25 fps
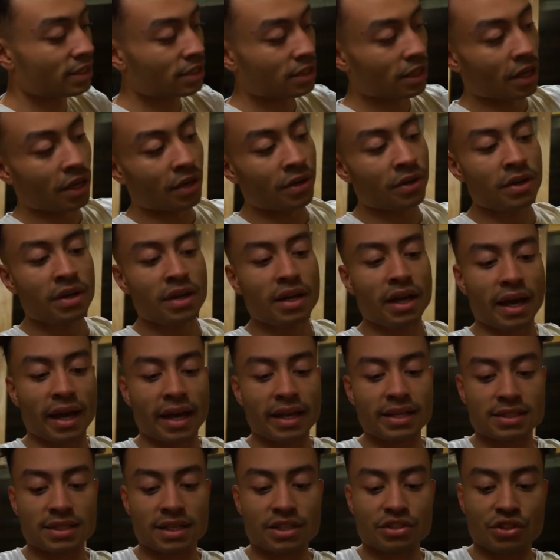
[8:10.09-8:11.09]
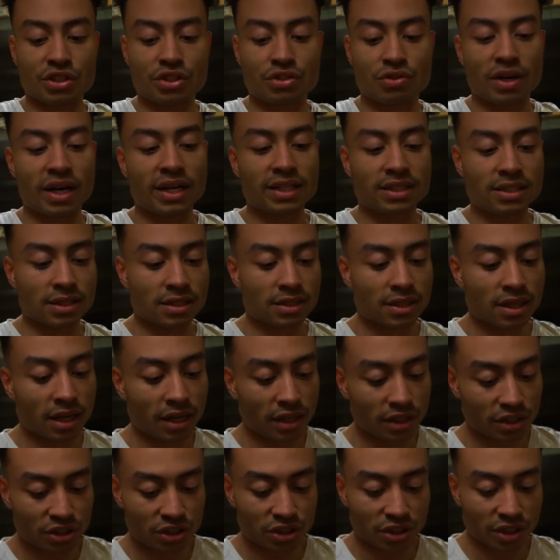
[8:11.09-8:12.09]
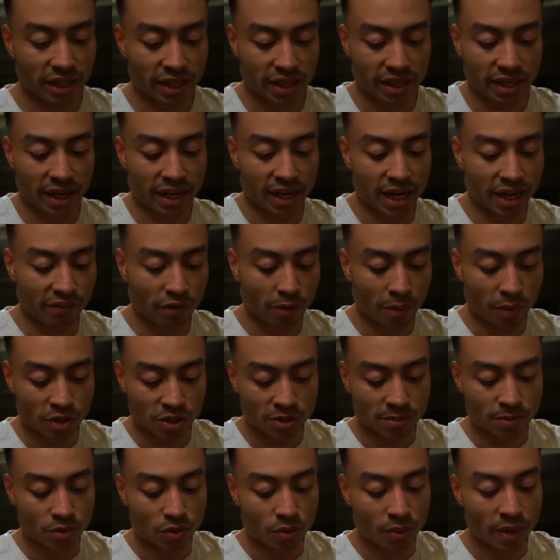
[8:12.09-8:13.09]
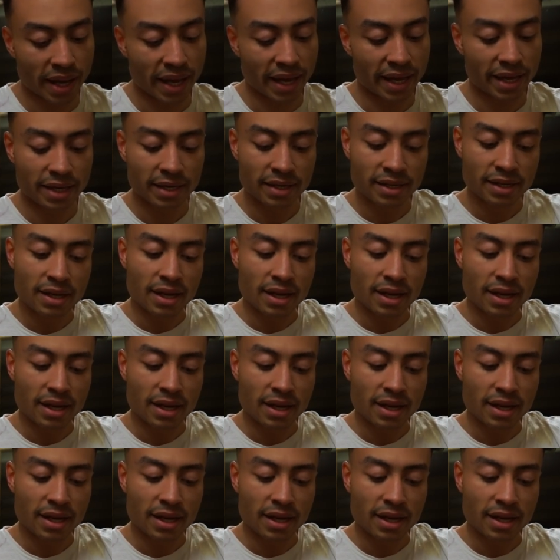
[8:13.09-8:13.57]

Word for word: So it is literally dry to the touch in every possible way.